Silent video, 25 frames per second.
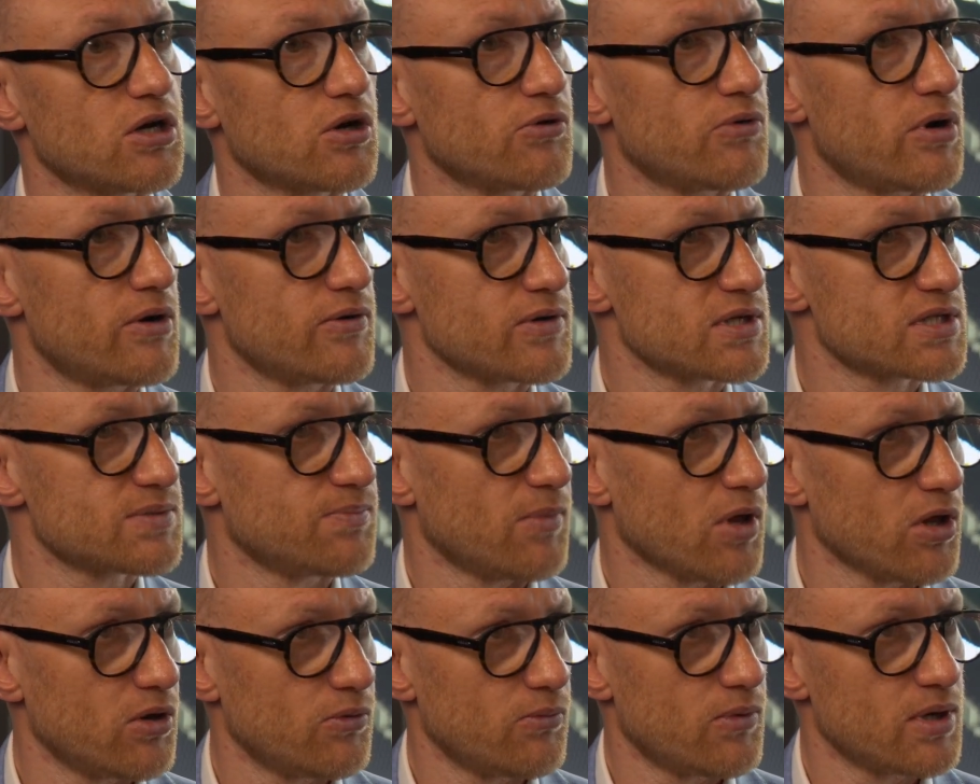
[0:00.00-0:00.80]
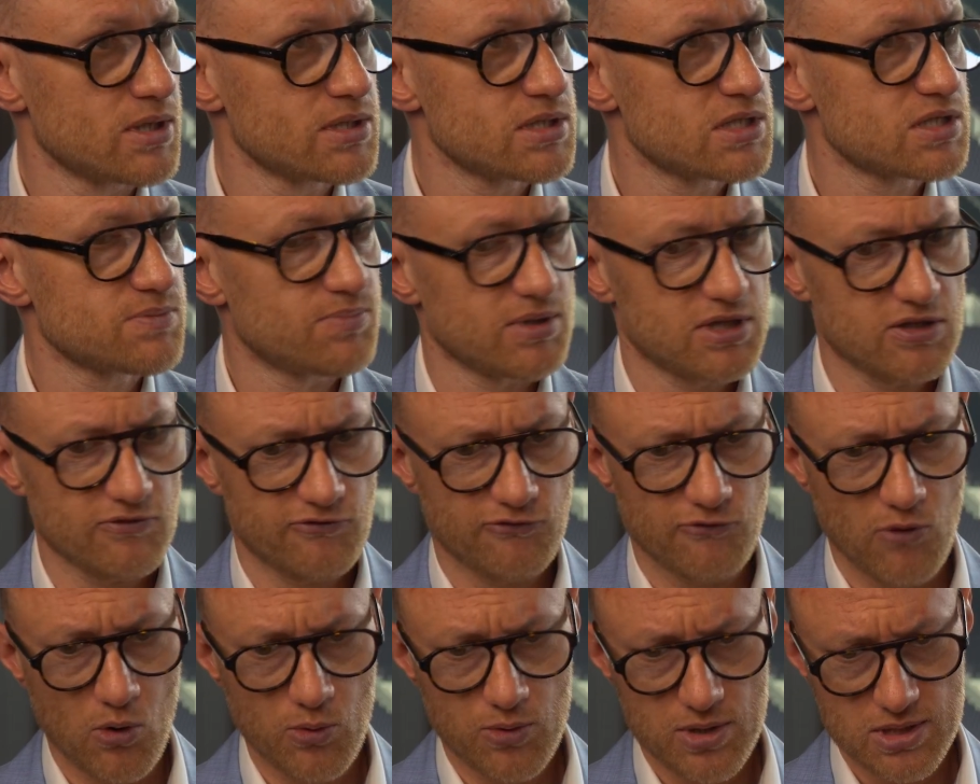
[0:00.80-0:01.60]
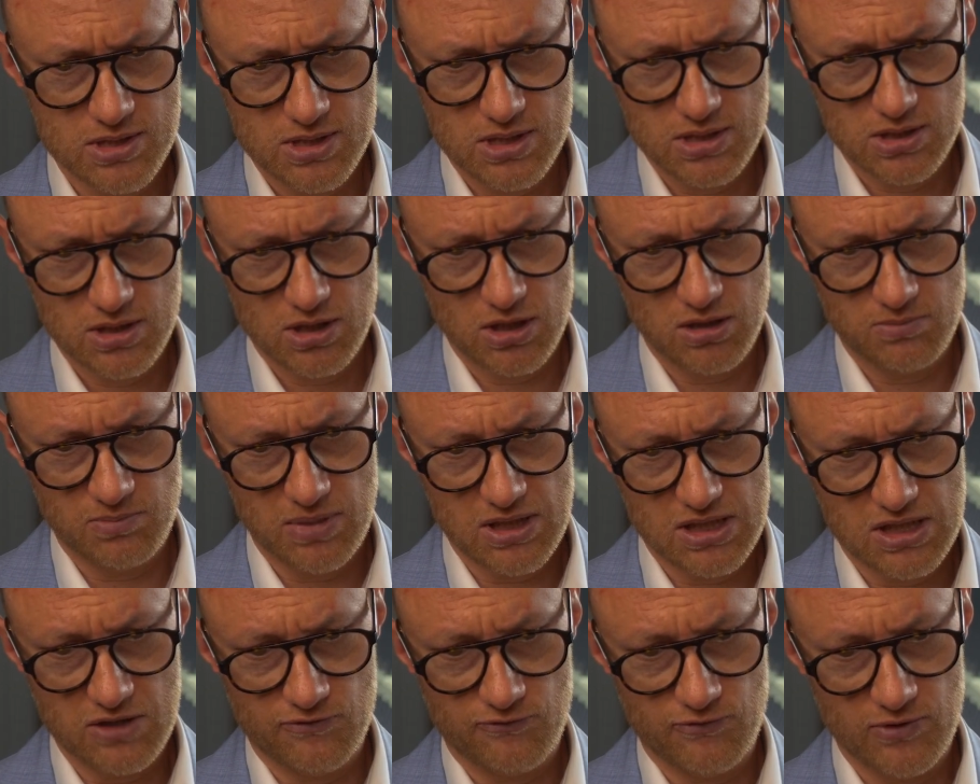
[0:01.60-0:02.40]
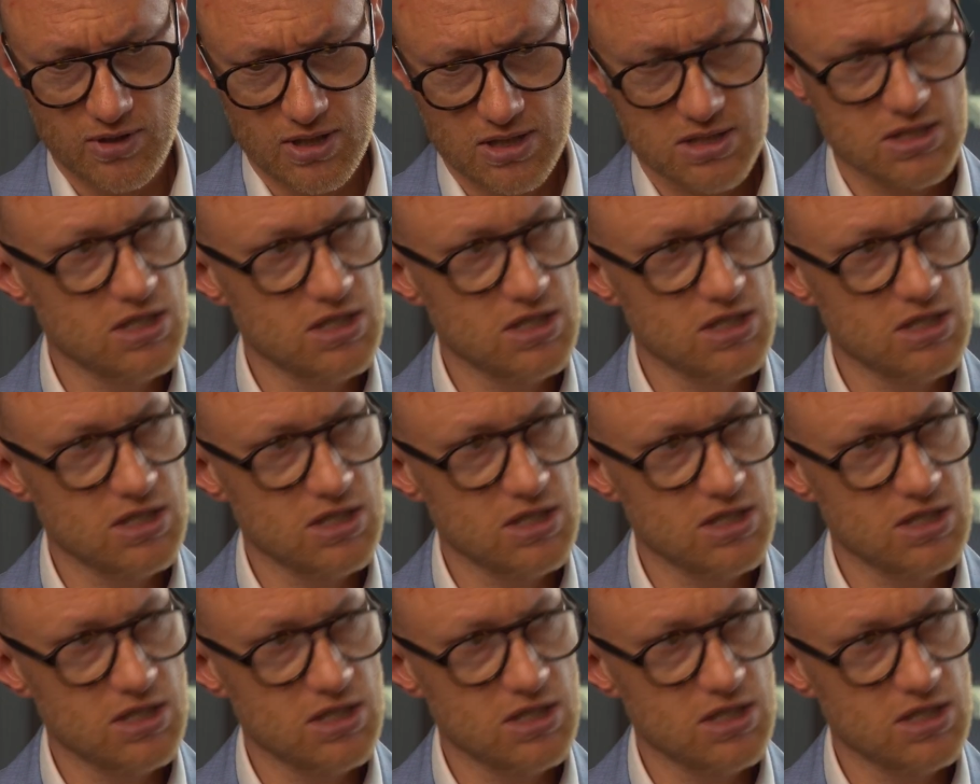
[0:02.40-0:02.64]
acquiring smaller ones, but the focus is going to be different.